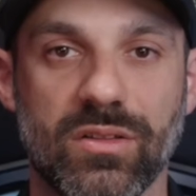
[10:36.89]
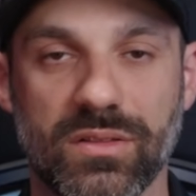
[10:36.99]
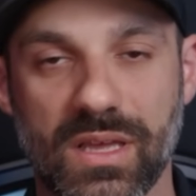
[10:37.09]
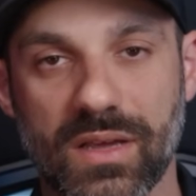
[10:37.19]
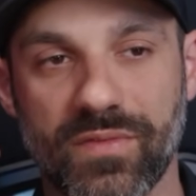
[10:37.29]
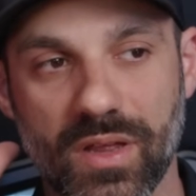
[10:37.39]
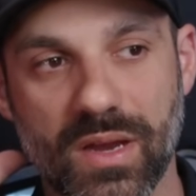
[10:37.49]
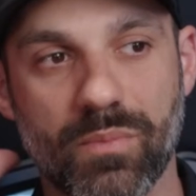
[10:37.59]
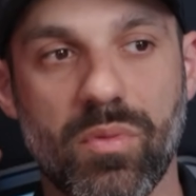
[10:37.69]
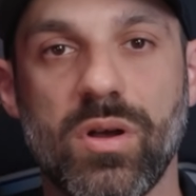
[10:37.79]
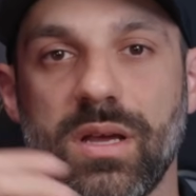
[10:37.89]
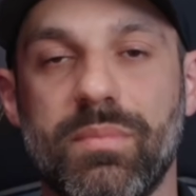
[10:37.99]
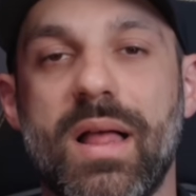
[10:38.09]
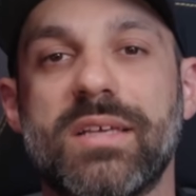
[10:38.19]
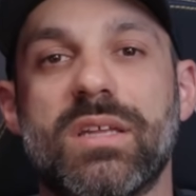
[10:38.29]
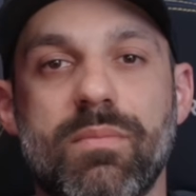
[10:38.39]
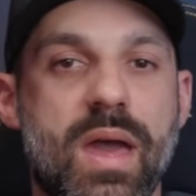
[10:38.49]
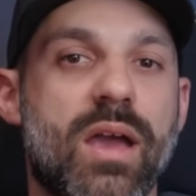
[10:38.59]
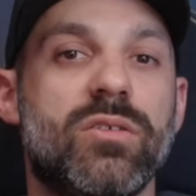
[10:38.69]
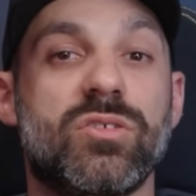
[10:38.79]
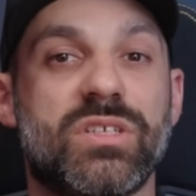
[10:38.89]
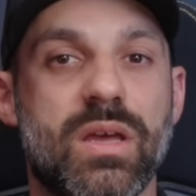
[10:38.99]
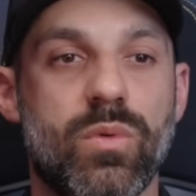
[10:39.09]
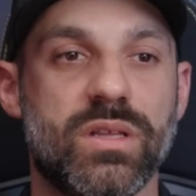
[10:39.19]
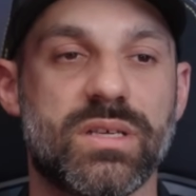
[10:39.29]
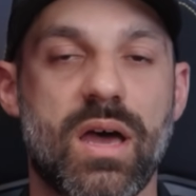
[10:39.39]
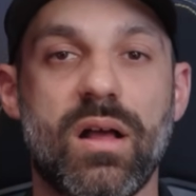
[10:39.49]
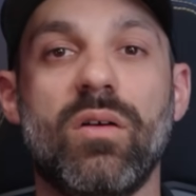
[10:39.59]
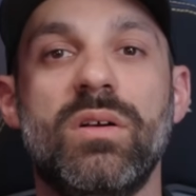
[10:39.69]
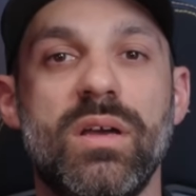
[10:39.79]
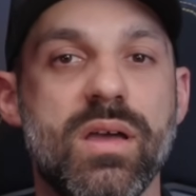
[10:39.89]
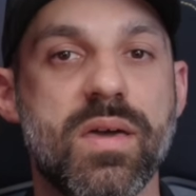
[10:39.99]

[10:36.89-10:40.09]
Think of it like putting a plastic bag on your skin when it's hot out.